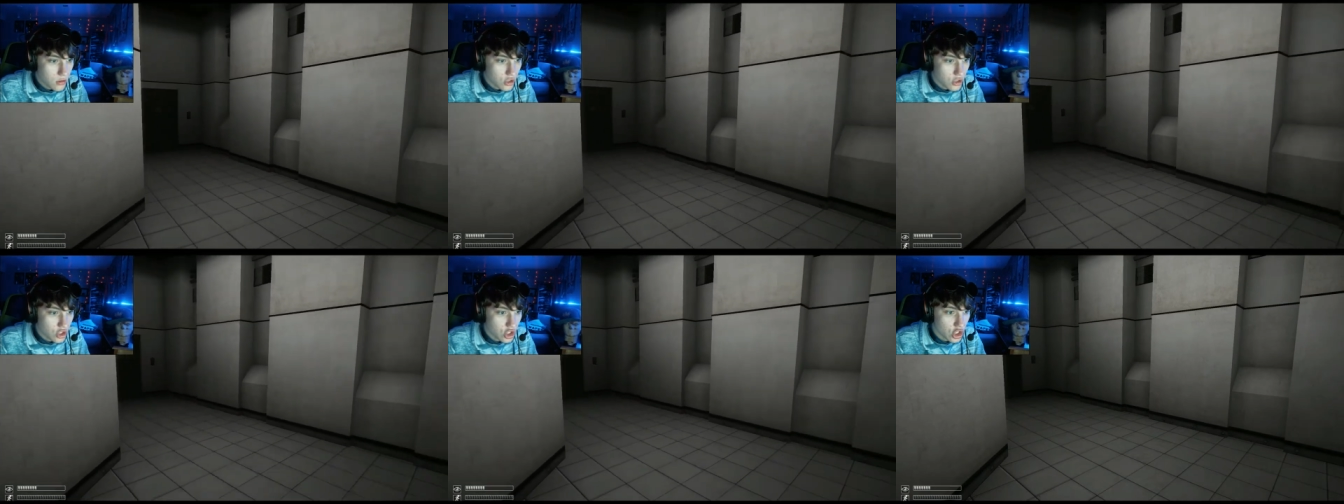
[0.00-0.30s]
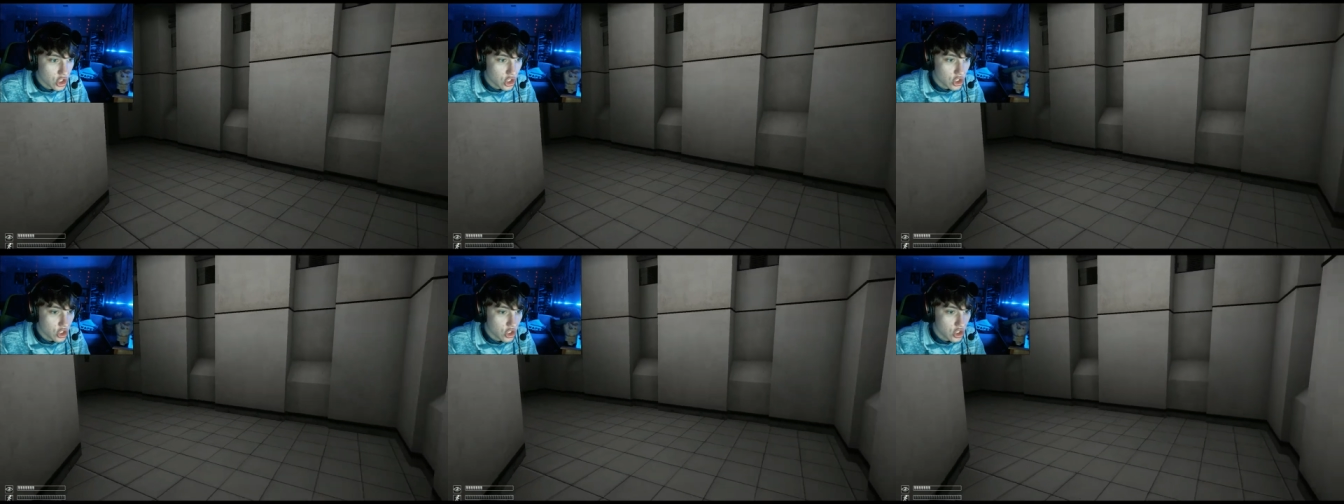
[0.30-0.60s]

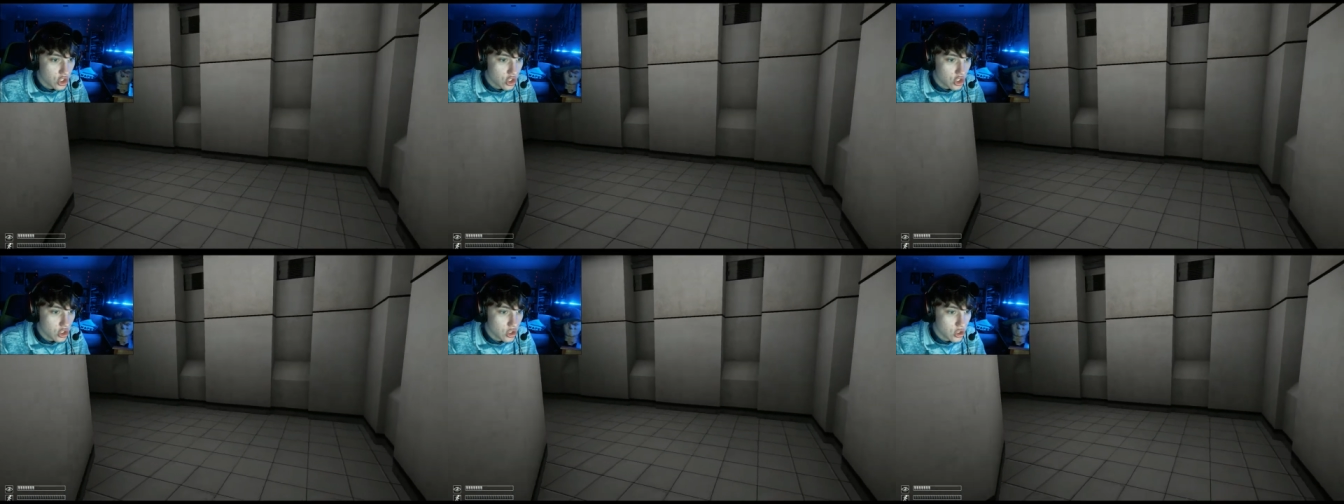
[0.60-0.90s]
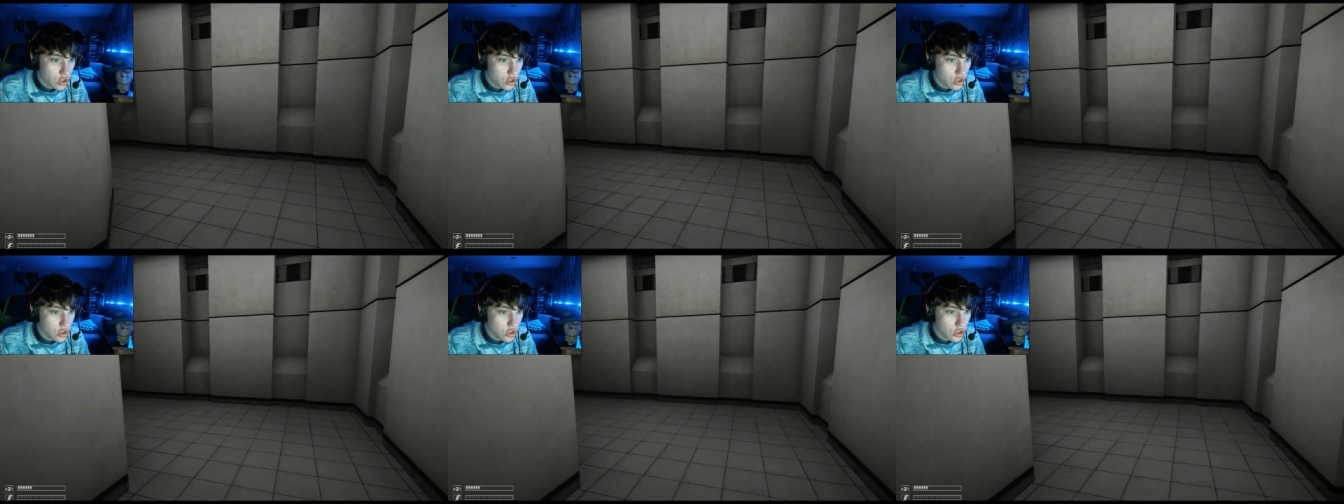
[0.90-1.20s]
Yes.
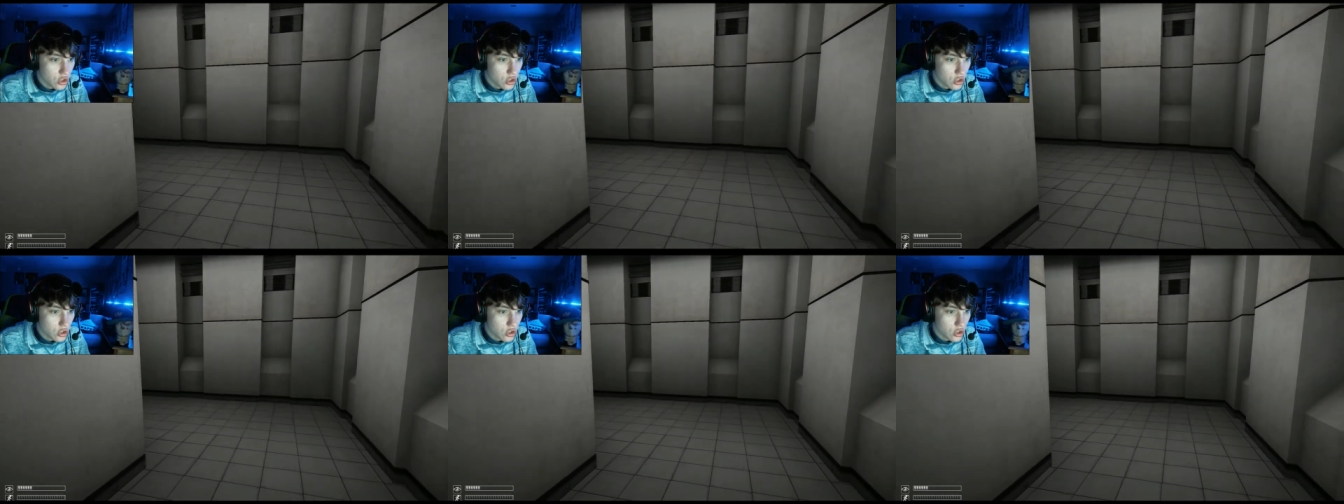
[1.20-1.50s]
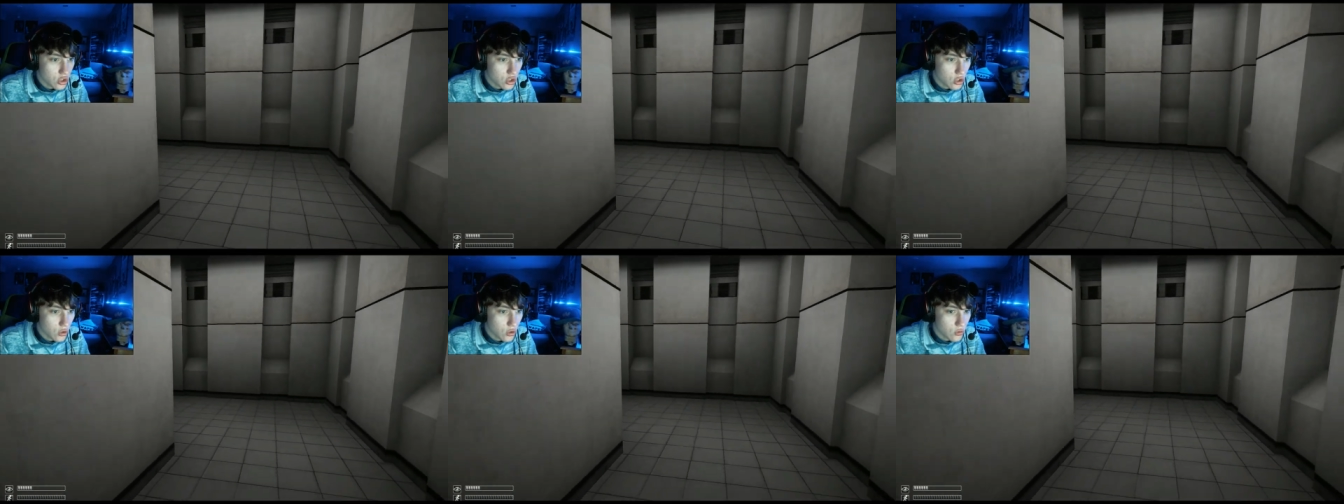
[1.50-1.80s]

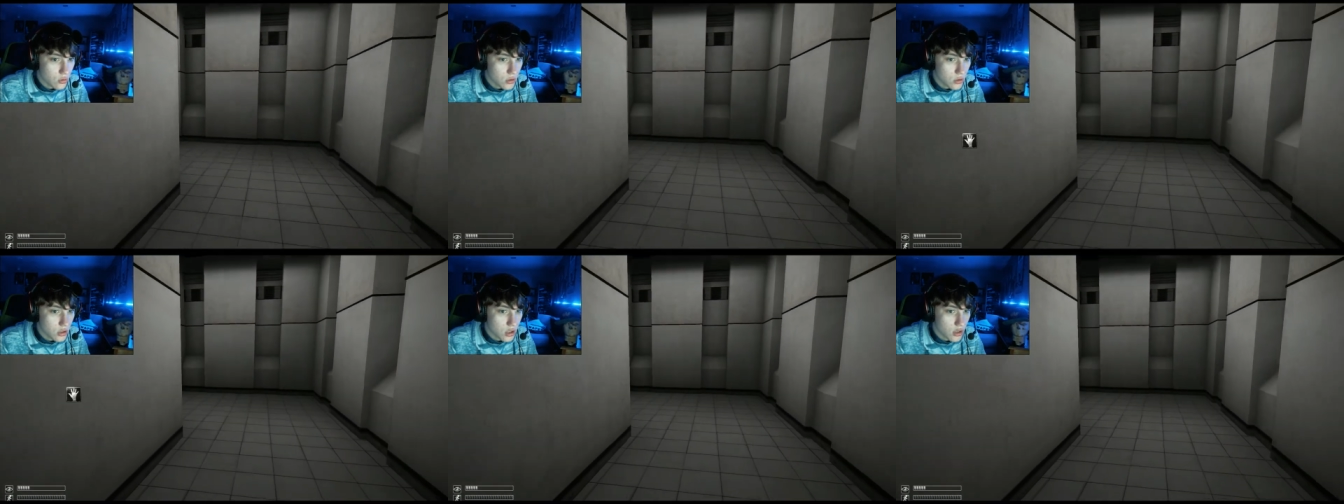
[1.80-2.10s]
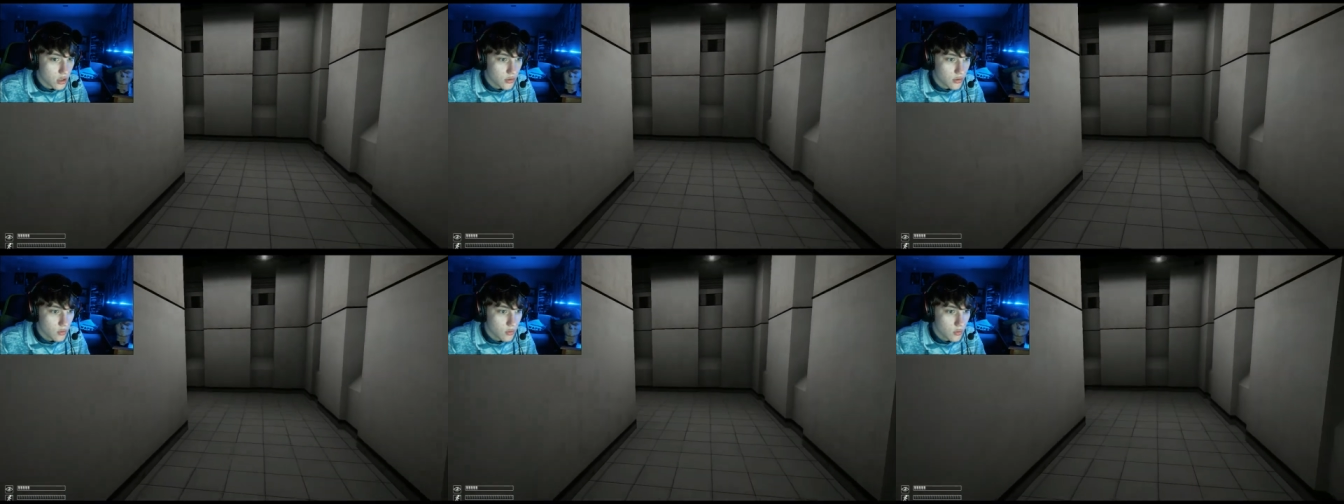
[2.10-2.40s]
Don't
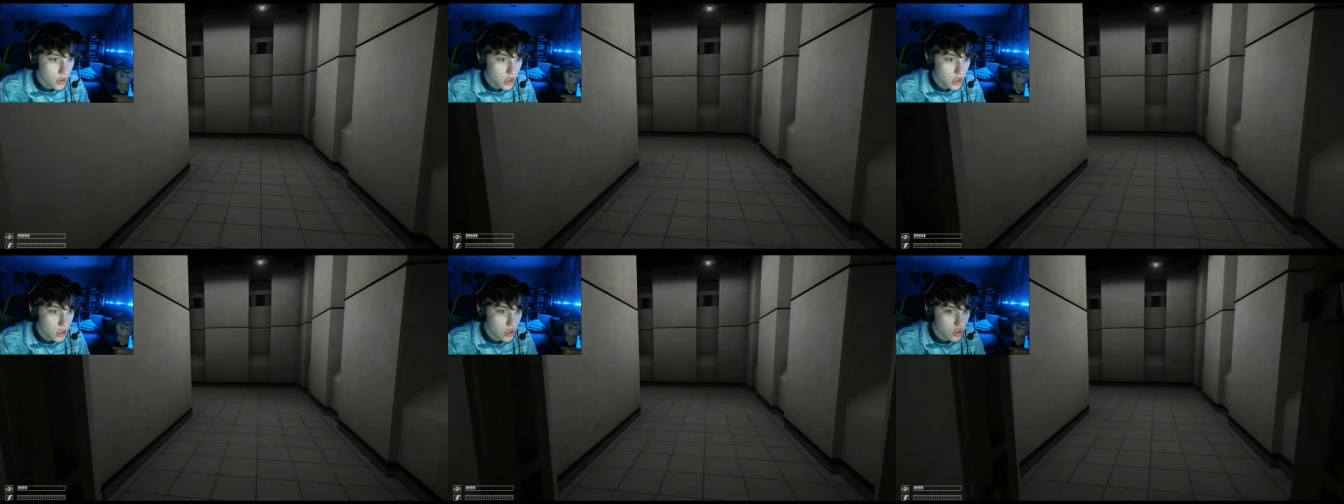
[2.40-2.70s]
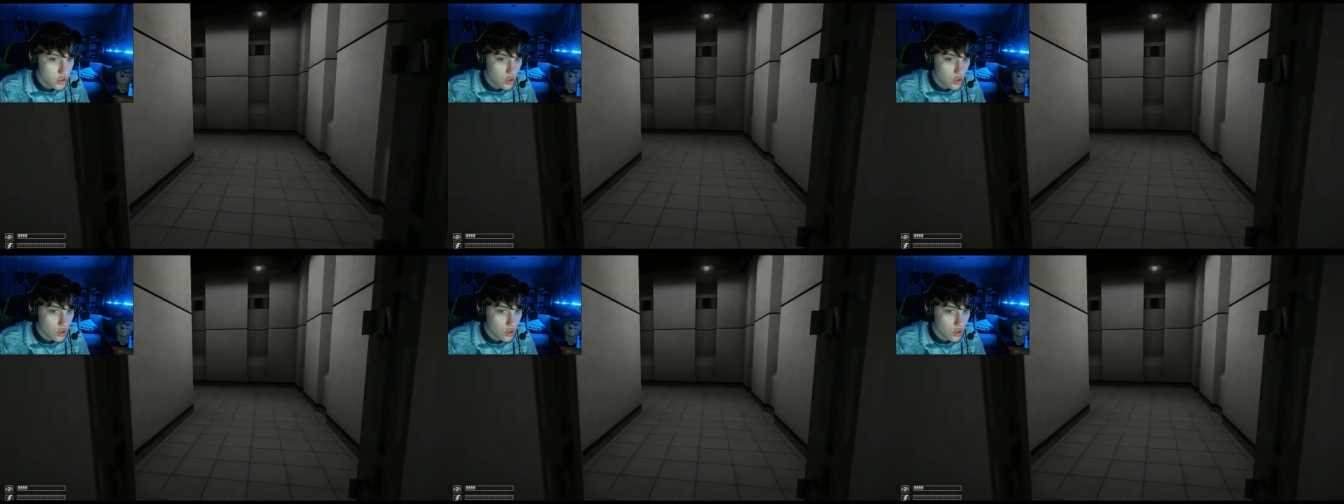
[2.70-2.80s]
turn away.